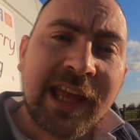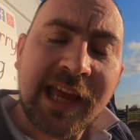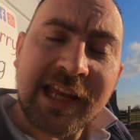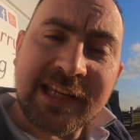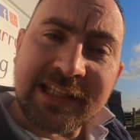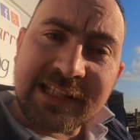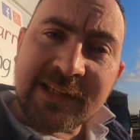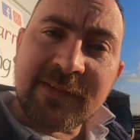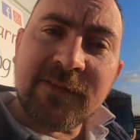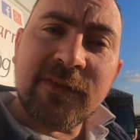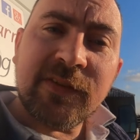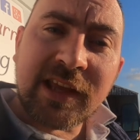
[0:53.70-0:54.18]
I
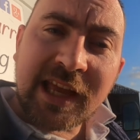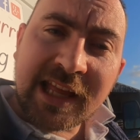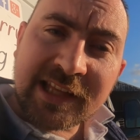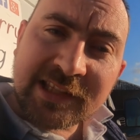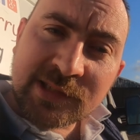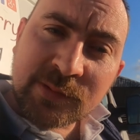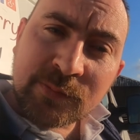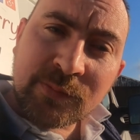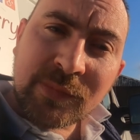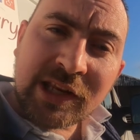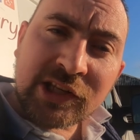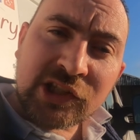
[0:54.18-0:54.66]
did forget
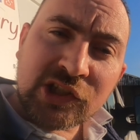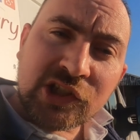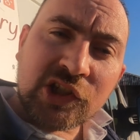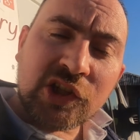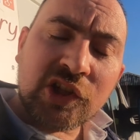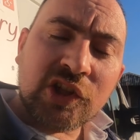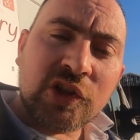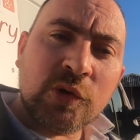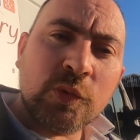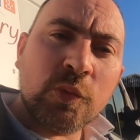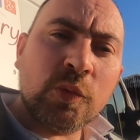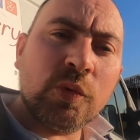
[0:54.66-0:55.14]
to
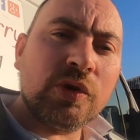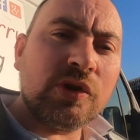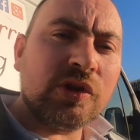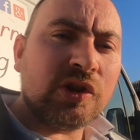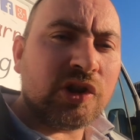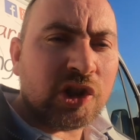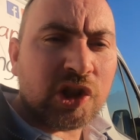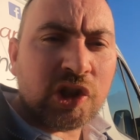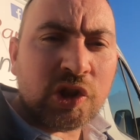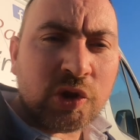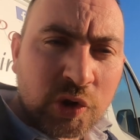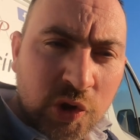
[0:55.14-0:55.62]
mention was
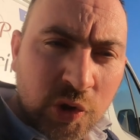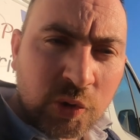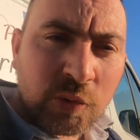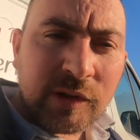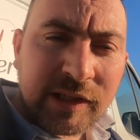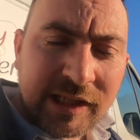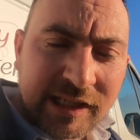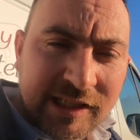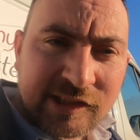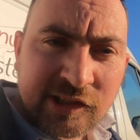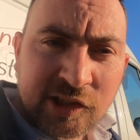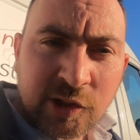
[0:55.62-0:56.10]
that you do
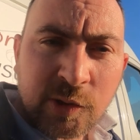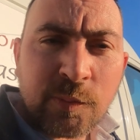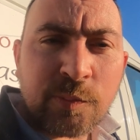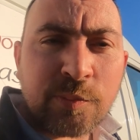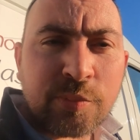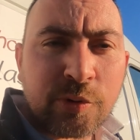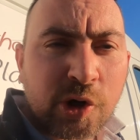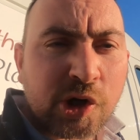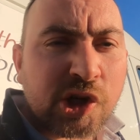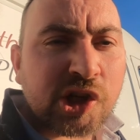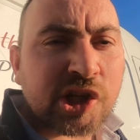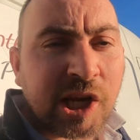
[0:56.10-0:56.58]
need to
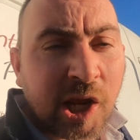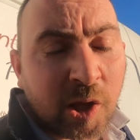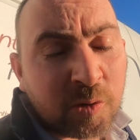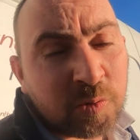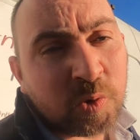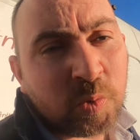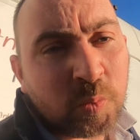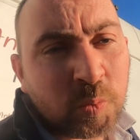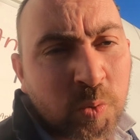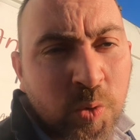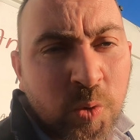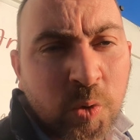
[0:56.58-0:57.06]
brush down
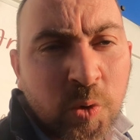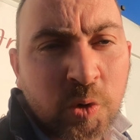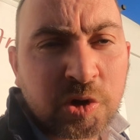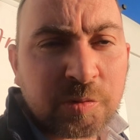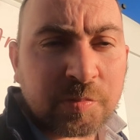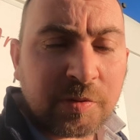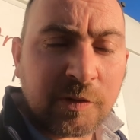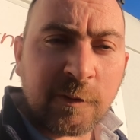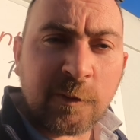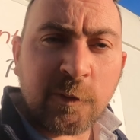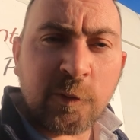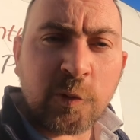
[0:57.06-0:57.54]
your walls
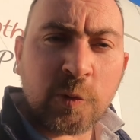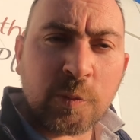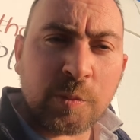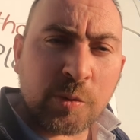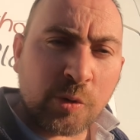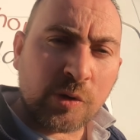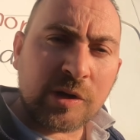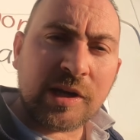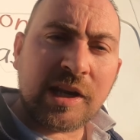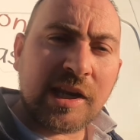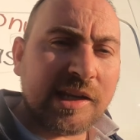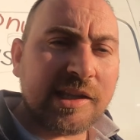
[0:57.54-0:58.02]
before
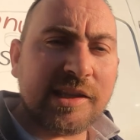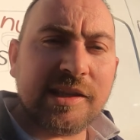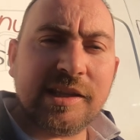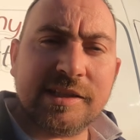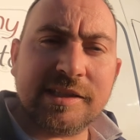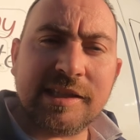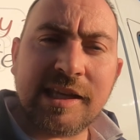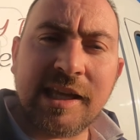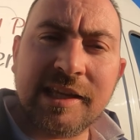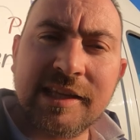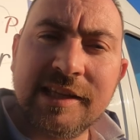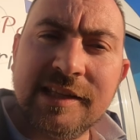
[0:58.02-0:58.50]
putting any of the
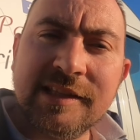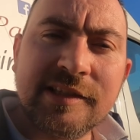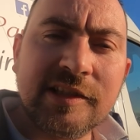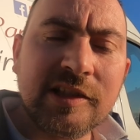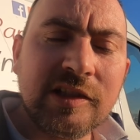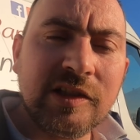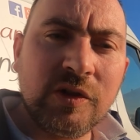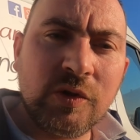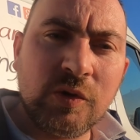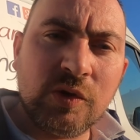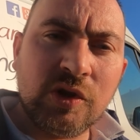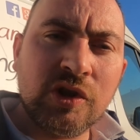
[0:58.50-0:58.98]
tanking
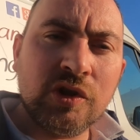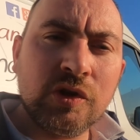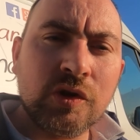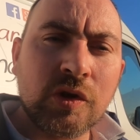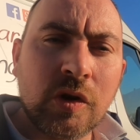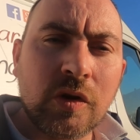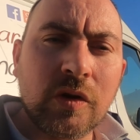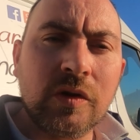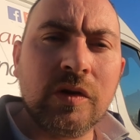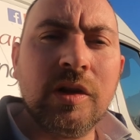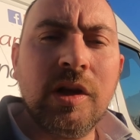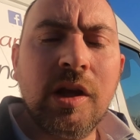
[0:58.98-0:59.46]
solution
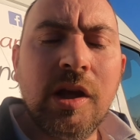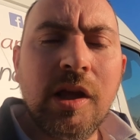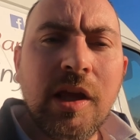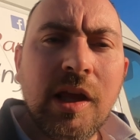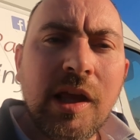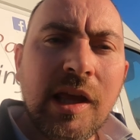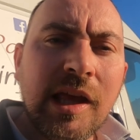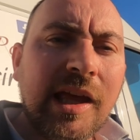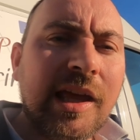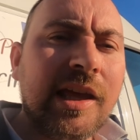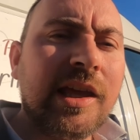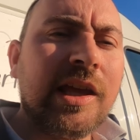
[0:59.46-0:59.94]
on.
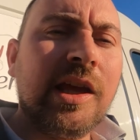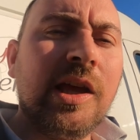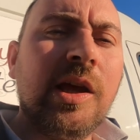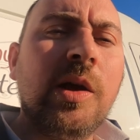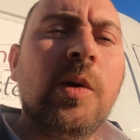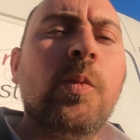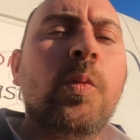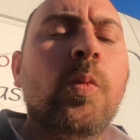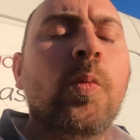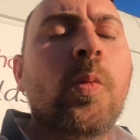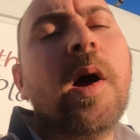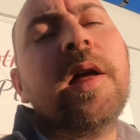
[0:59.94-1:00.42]

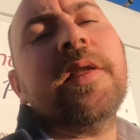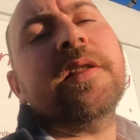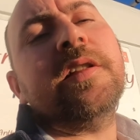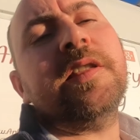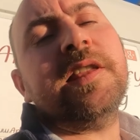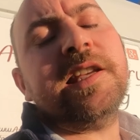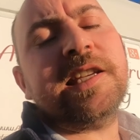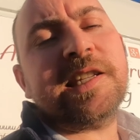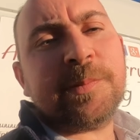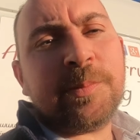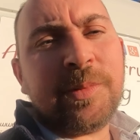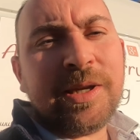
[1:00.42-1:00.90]
Whether
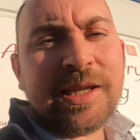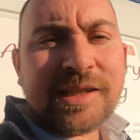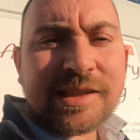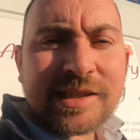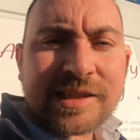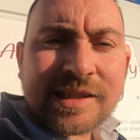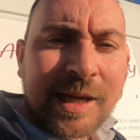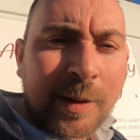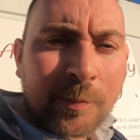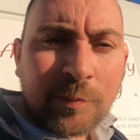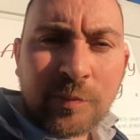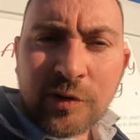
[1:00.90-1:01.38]
this means
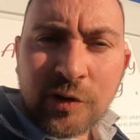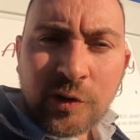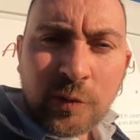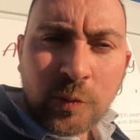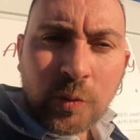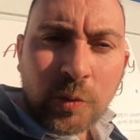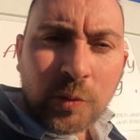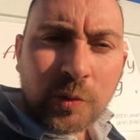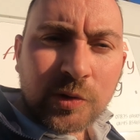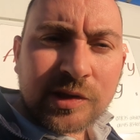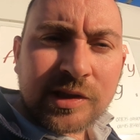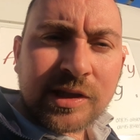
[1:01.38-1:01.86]
damping the
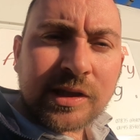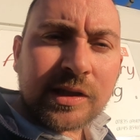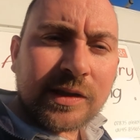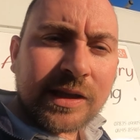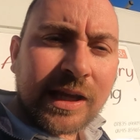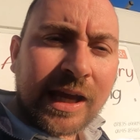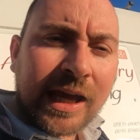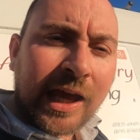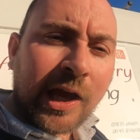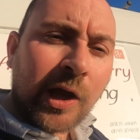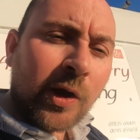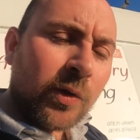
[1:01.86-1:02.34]
walls
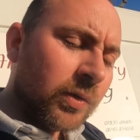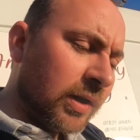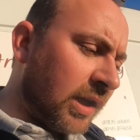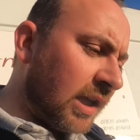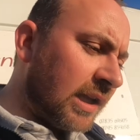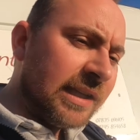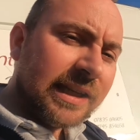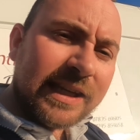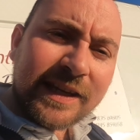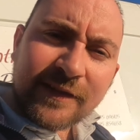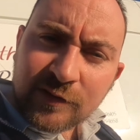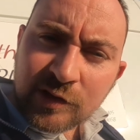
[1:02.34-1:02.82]
down
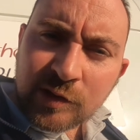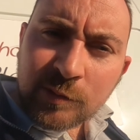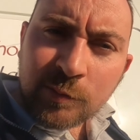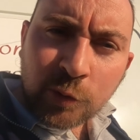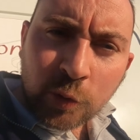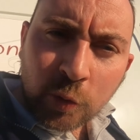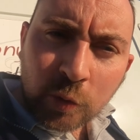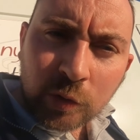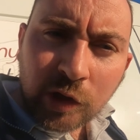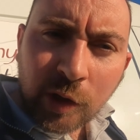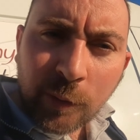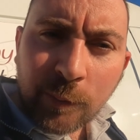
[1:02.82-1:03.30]
and giving them
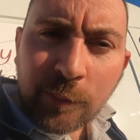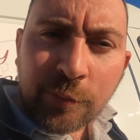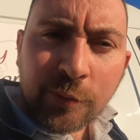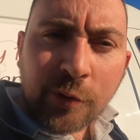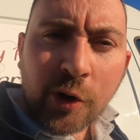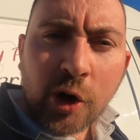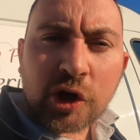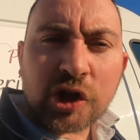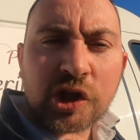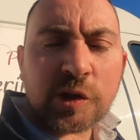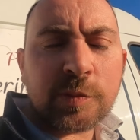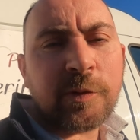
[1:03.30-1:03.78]
all a
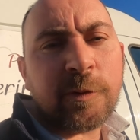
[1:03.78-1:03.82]
brush